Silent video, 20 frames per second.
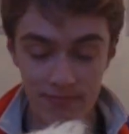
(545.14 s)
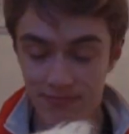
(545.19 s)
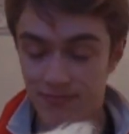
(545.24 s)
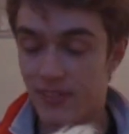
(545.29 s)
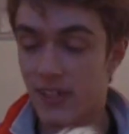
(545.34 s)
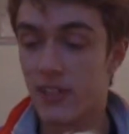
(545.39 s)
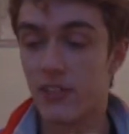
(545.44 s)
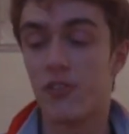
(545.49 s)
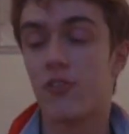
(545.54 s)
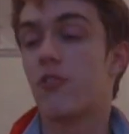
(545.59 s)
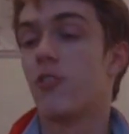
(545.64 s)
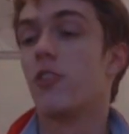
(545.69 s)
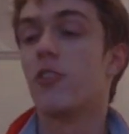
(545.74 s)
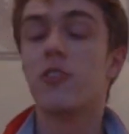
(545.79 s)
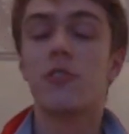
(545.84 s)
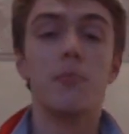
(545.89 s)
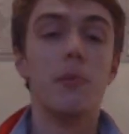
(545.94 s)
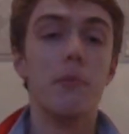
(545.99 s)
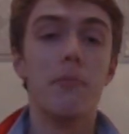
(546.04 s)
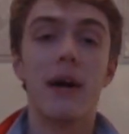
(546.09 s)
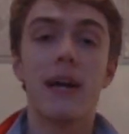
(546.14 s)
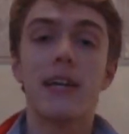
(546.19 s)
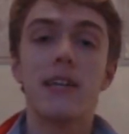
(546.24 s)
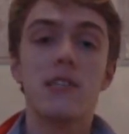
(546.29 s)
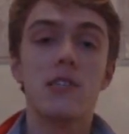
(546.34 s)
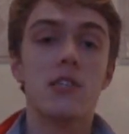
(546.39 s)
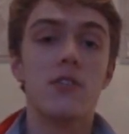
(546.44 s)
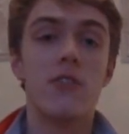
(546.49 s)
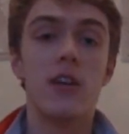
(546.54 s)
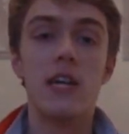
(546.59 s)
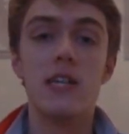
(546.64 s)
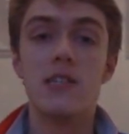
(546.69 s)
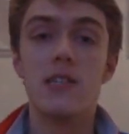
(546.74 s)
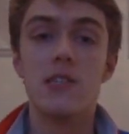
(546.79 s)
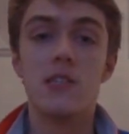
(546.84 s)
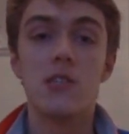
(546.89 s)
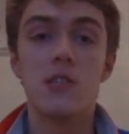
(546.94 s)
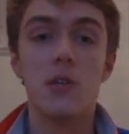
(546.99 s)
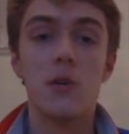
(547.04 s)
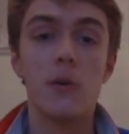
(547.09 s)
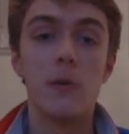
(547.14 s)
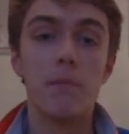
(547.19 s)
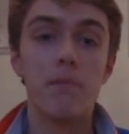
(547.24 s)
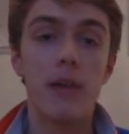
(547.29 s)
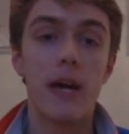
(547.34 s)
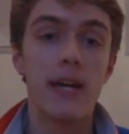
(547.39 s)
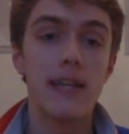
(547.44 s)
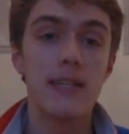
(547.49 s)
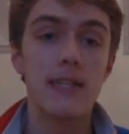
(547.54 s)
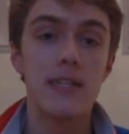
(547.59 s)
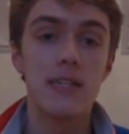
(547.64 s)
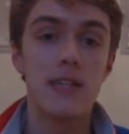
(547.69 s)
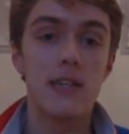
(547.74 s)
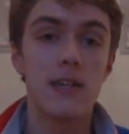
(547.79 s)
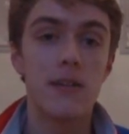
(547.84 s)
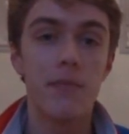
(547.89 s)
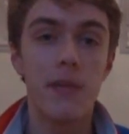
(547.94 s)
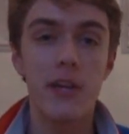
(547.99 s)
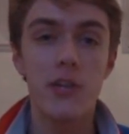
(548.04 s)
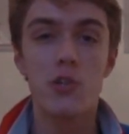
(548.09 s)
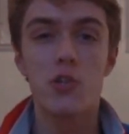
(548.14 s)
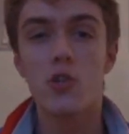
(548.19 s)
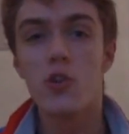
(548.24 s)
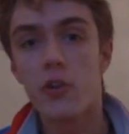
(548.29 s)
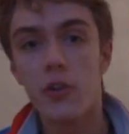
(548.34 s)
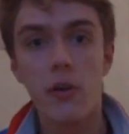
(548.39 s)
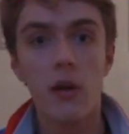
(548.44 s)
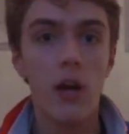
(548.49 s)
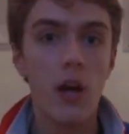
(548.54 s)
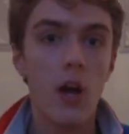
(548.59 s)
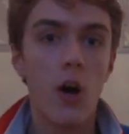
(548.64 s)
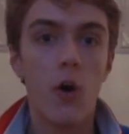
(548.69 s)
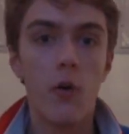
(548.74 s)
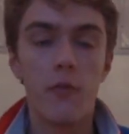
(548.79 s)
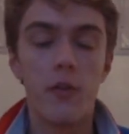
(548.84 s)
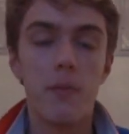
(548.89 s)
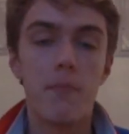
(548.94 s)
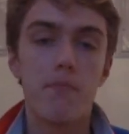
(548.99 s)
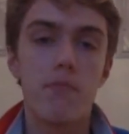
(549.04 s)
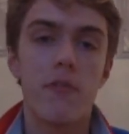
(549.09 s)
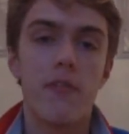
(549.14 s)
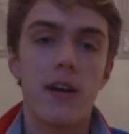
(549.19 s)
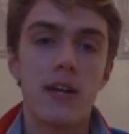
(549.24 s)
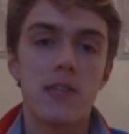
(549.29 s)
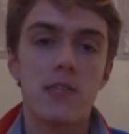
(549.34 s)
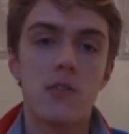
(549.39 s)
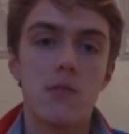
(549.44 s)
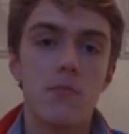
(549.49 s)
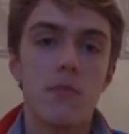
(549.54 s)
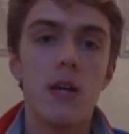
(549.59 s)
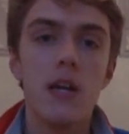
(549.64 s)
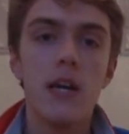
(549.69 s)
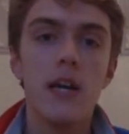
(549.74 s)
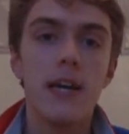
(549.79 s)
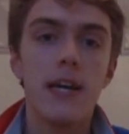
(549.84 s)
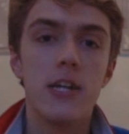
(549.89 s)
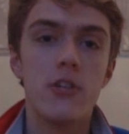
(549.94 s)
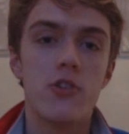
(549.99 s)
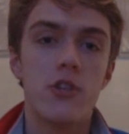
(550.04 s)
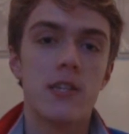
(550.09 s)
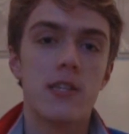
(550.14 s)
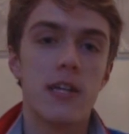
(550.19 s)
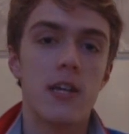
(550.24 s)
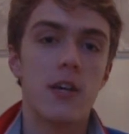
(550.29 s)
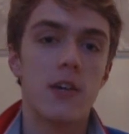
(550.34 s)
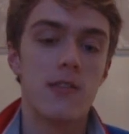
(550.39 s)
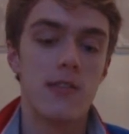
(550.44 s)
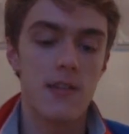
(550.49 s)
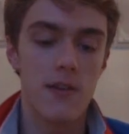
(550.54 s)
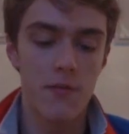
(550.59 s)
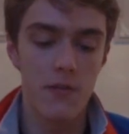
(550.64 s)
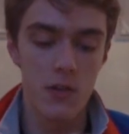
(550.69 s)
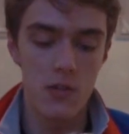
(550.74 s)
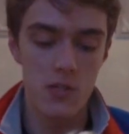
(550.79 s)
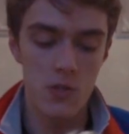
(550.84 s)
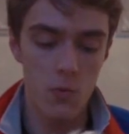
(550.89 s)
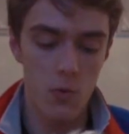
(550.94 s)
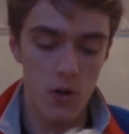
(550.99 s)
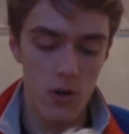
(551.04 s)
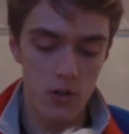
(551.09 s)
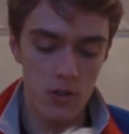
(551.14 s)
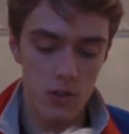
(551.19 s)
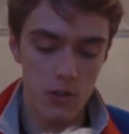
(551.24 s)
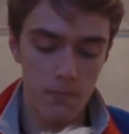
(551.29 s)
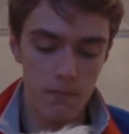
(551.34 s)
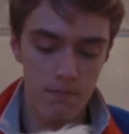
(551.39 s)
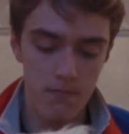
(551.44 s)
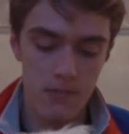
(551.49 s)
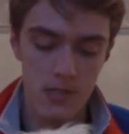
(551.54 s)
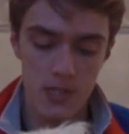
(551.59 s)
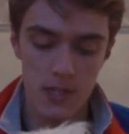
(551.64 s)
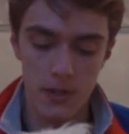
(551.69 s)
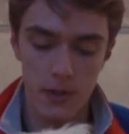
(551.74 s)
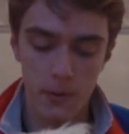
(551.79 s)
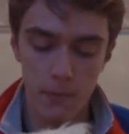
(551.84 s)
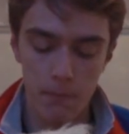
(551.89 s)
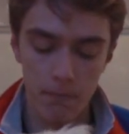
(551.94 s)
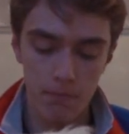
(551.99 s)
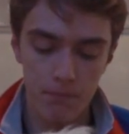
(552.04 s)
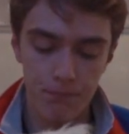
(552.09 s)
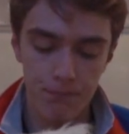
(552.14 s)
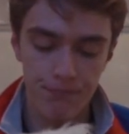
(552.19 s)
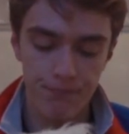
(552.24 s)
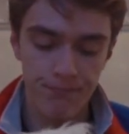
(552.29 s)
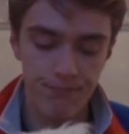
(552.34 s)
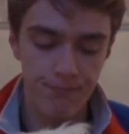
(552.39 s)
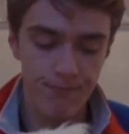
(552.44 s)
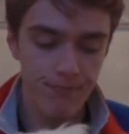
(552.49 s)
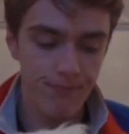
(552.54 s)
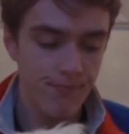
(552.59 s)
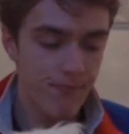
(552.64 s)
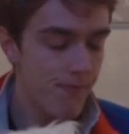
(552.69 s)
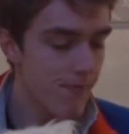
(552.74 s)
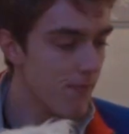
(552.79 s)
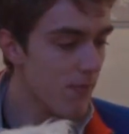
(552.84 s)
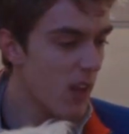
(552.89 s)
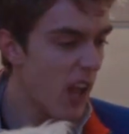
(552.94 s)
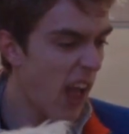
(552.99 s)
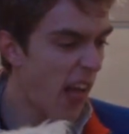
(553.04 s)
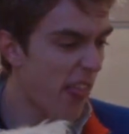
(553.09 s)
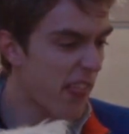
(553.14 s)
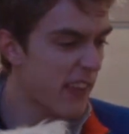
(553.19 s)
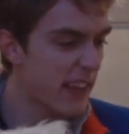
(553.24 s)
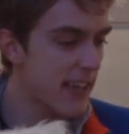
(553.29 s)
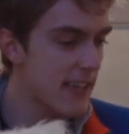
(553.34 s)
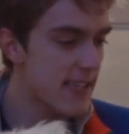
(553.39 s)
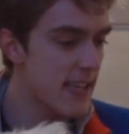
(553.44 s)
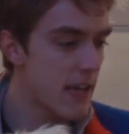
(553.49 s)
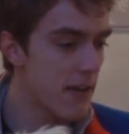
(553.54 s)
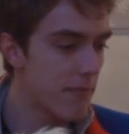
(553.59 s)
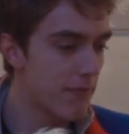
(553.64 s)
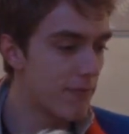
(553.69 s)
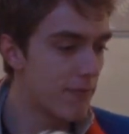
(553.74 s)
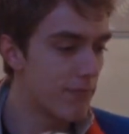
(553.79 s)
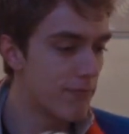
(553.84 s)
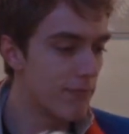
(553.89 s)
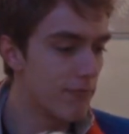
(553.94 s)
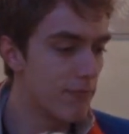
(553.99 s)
fingers crossed, we'll be back into the racing soon, and that should hopefully provide some interesting content for you to watch. So I think that's it.